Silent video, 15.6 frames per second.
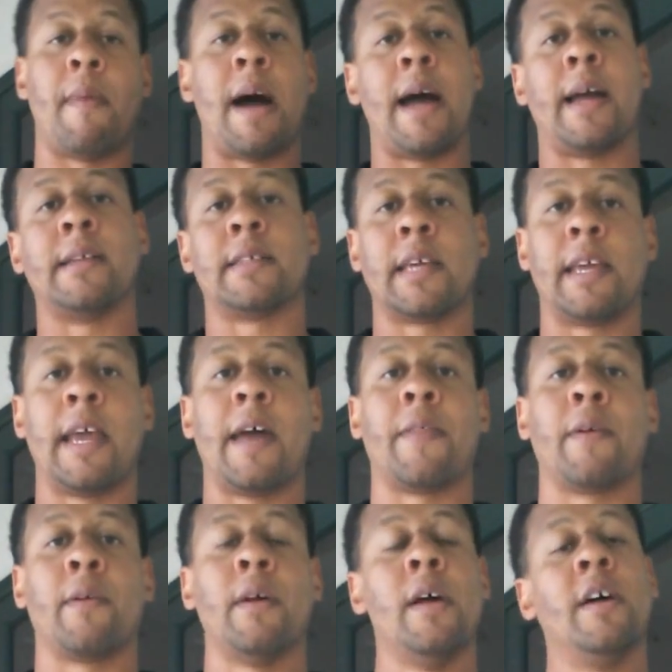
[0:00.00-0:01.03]
mind
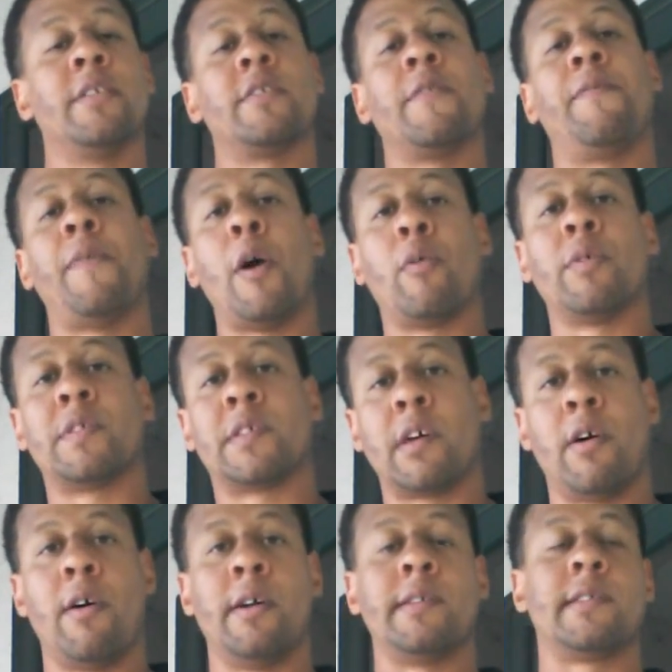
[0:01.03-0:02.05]
together to focus
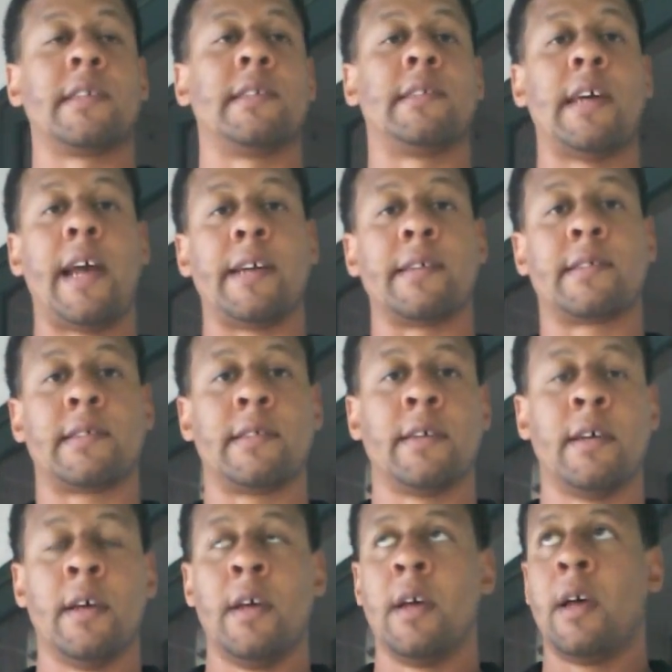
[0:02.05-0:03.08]
on
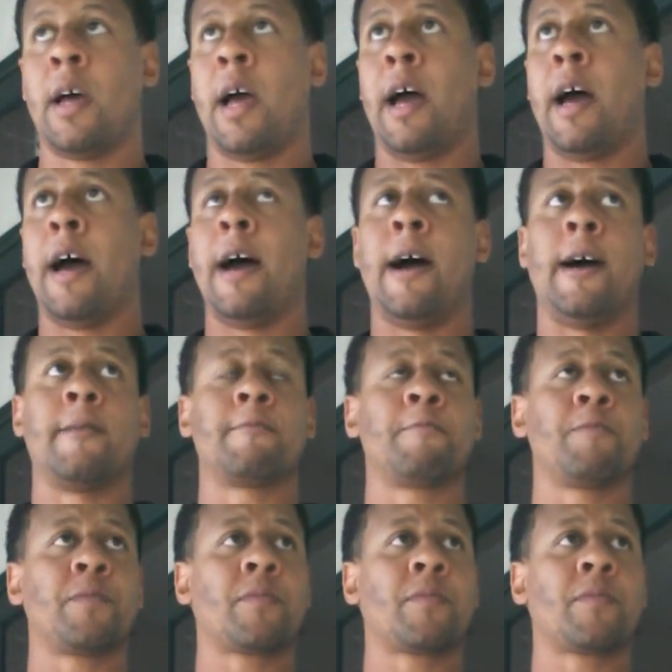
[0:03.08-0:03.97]
success. A